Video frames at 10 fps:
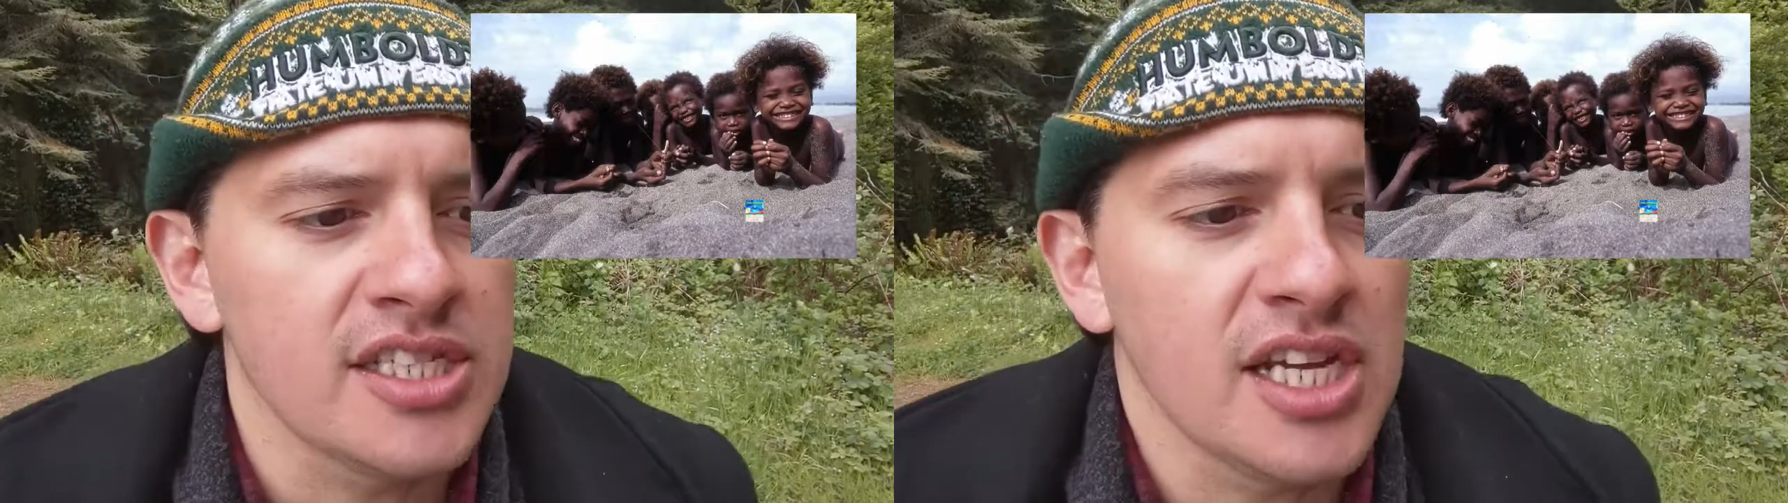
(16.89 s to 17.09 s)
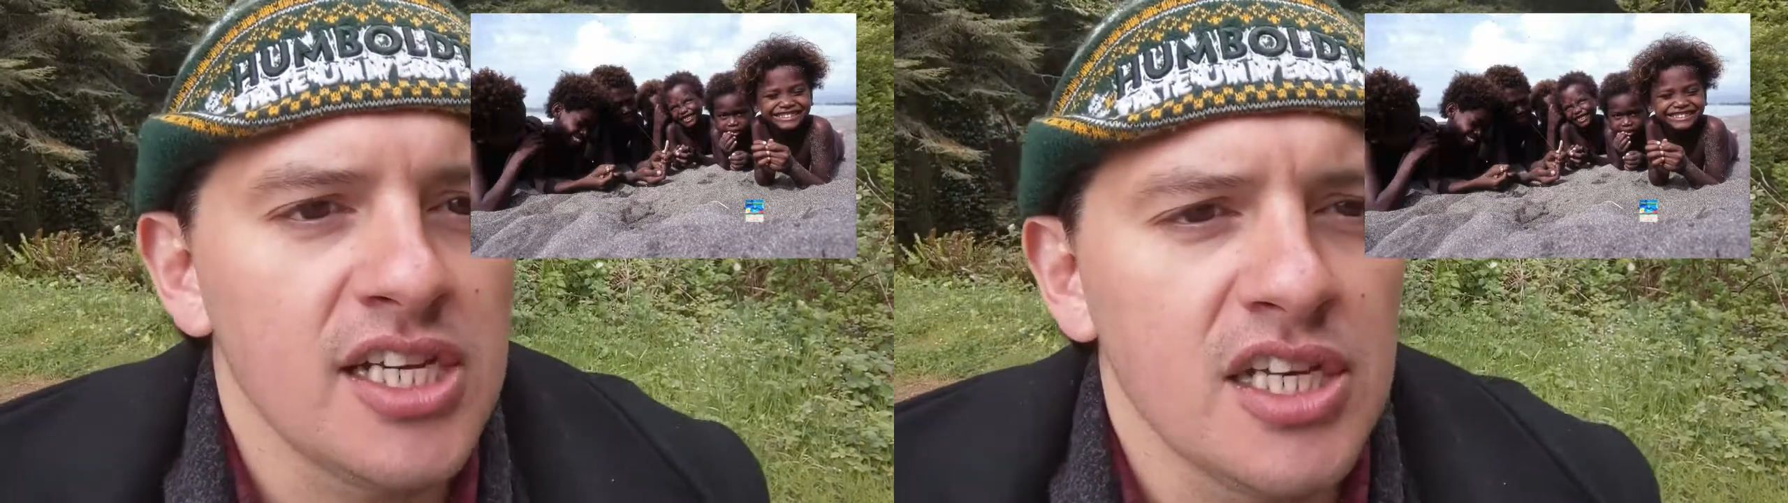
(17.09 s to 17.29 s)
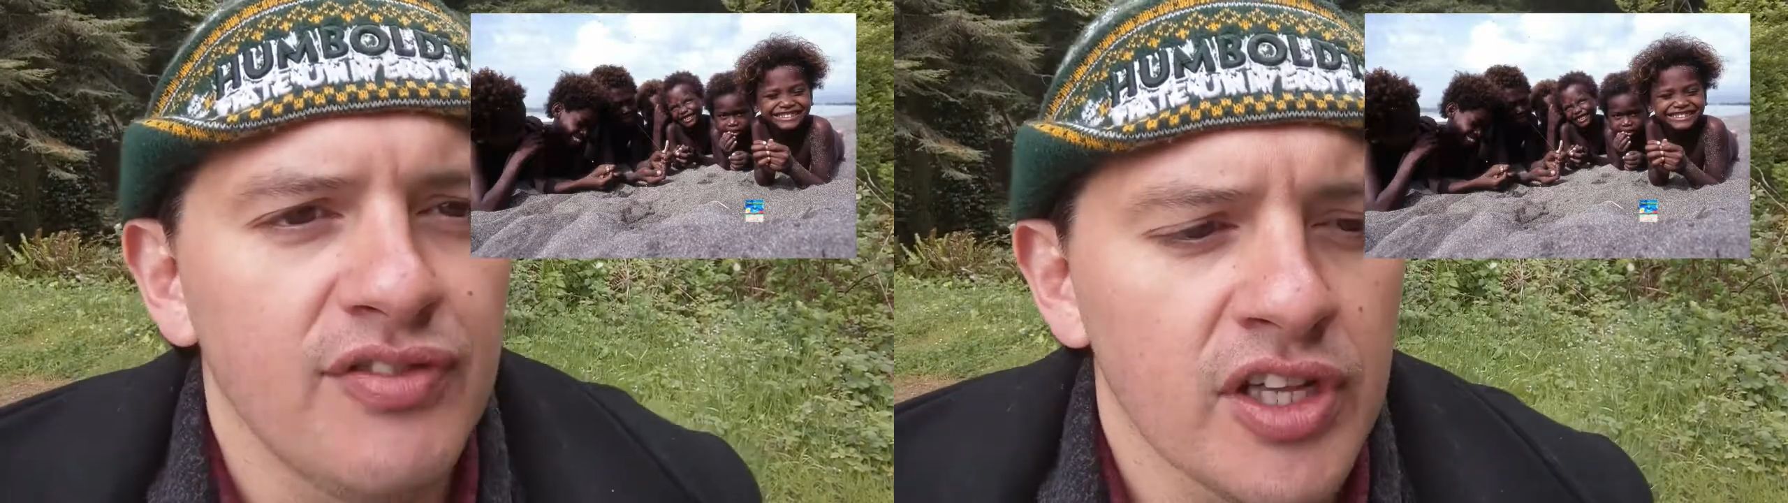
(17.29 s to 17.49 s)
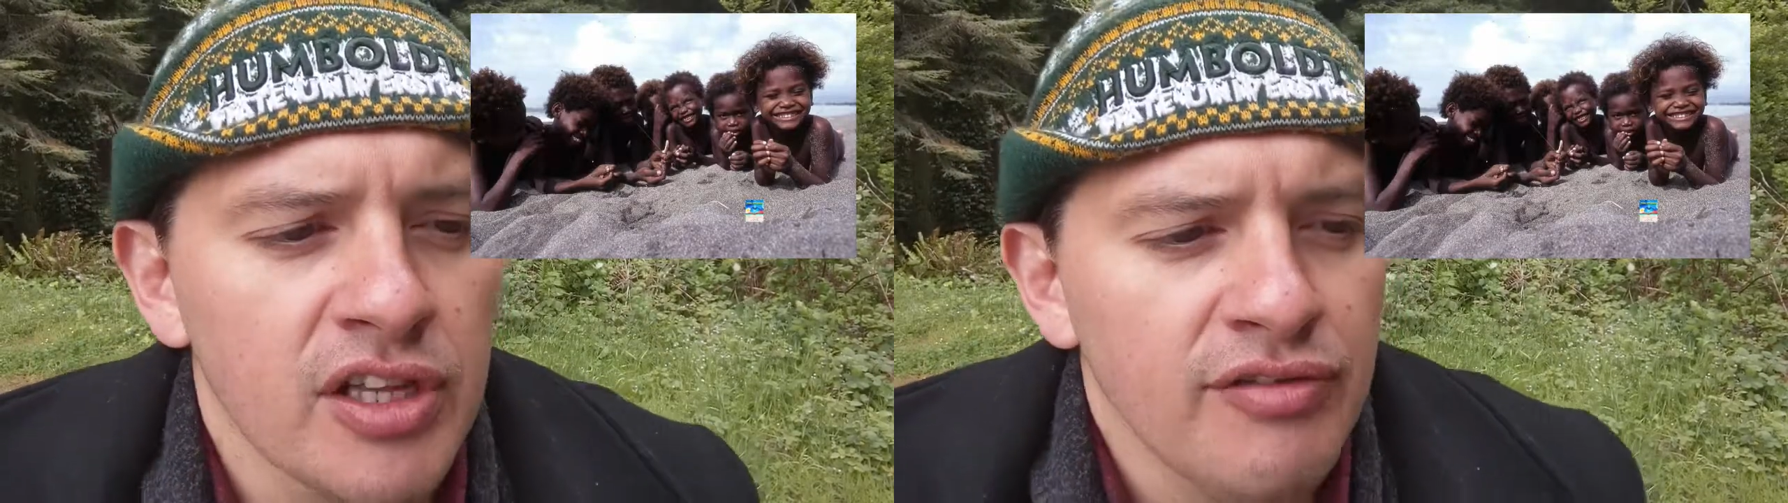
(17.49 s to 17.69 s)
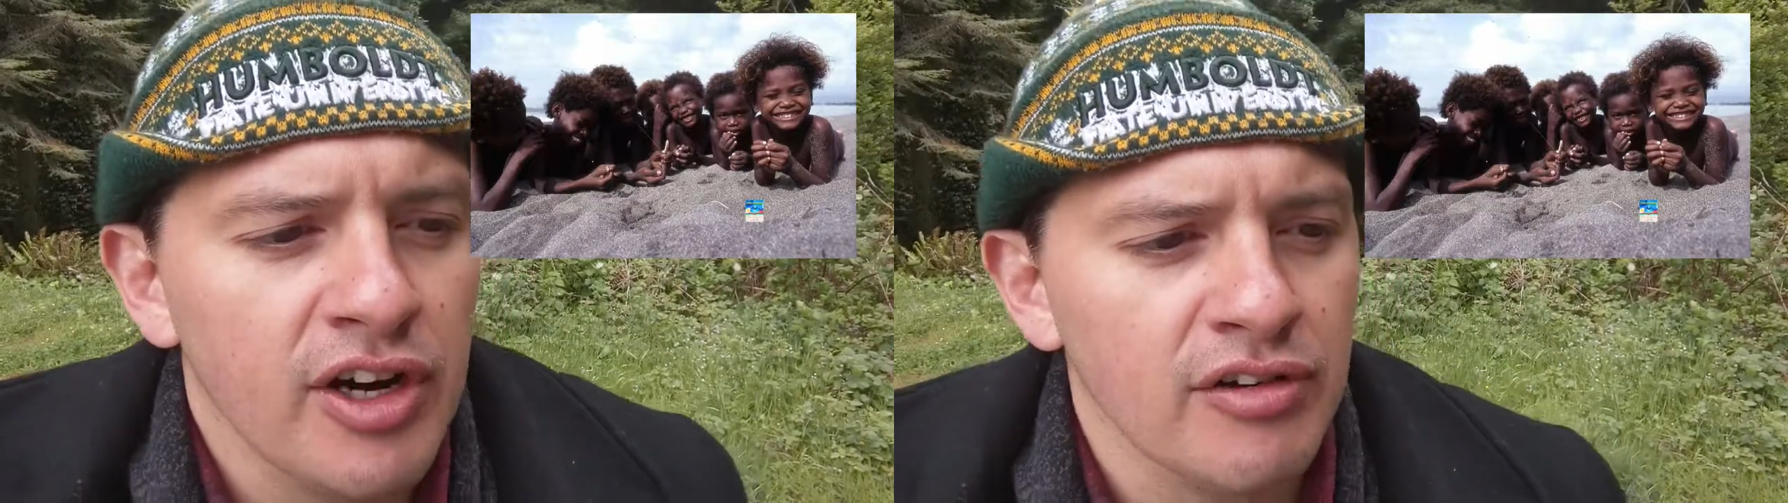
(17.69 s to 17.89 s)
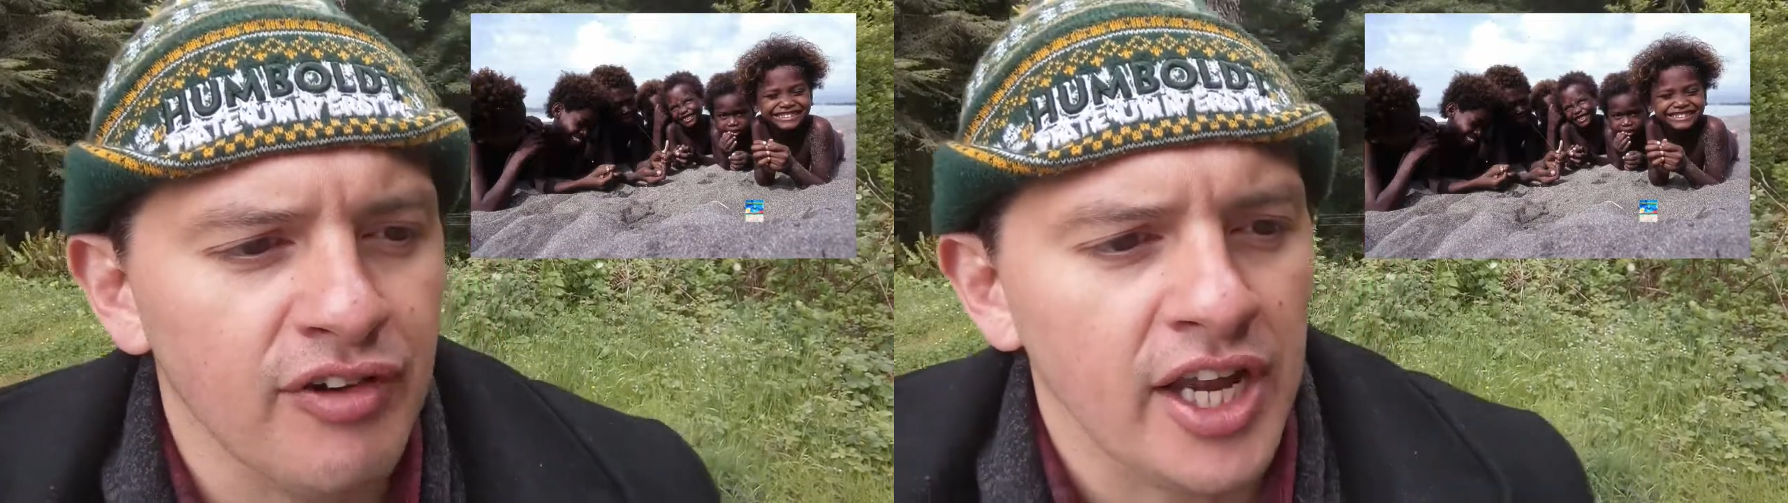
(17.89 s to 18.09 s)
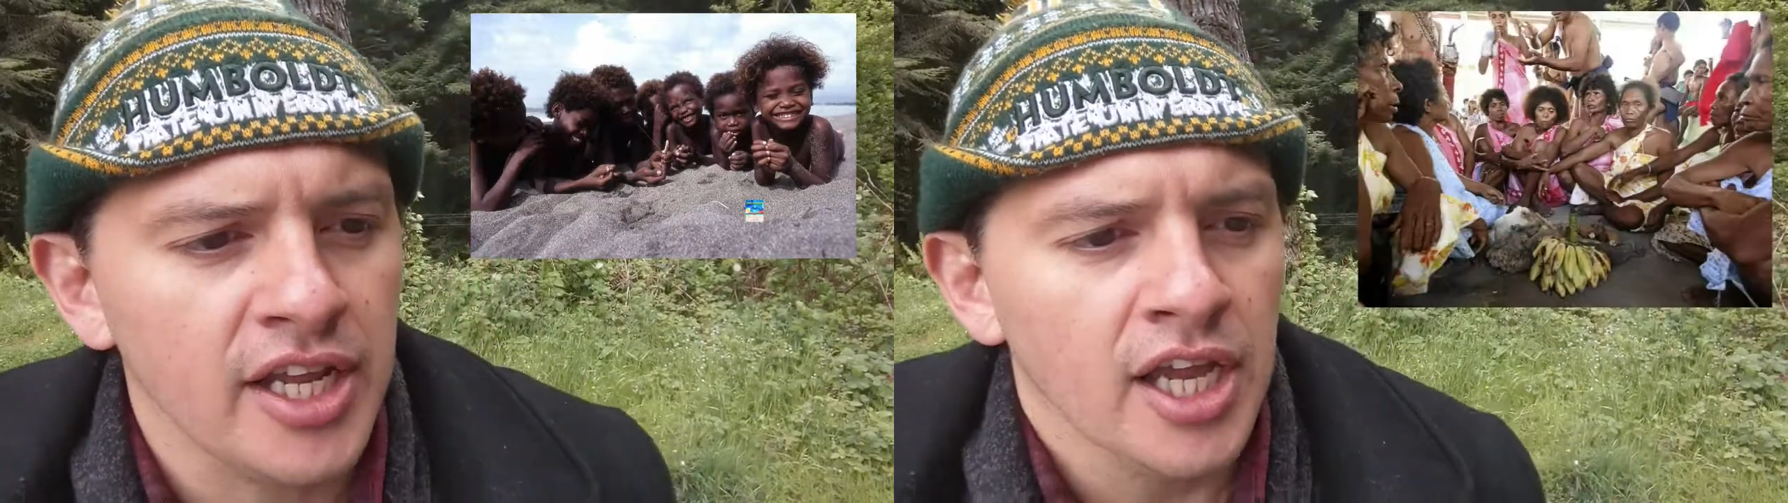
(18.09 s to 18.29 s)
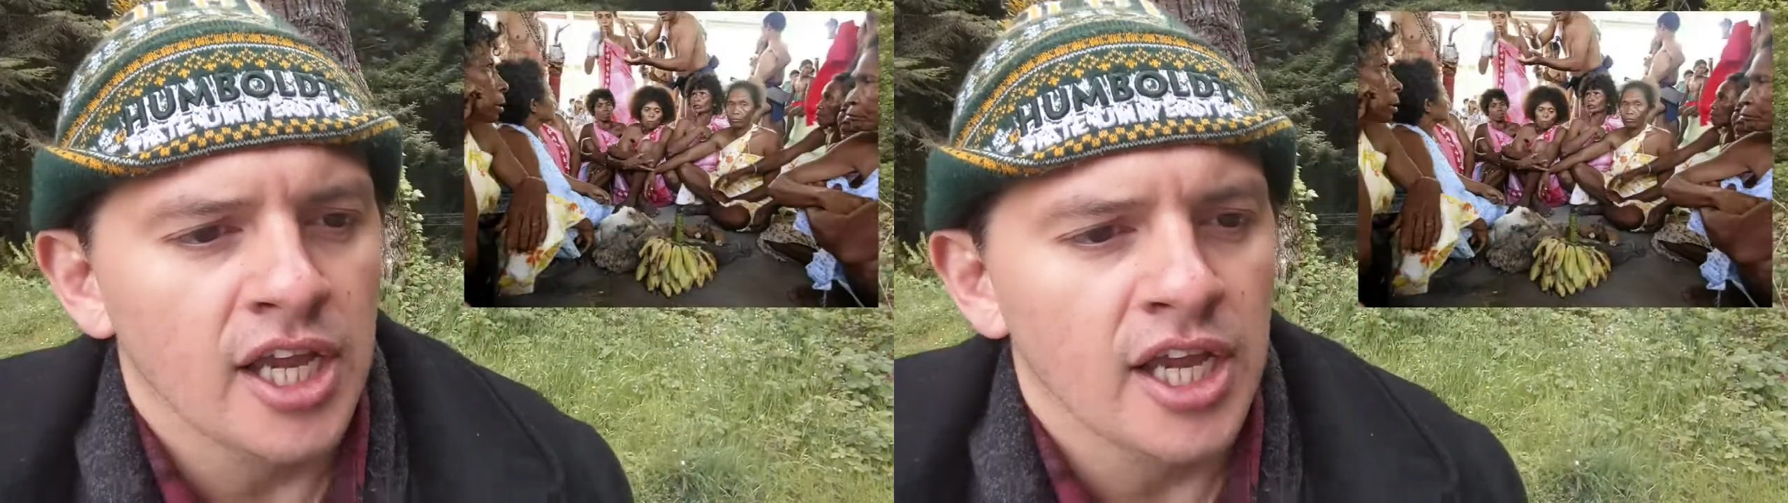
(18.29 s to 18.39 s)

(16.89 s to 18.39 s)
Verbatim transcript: scientifically verified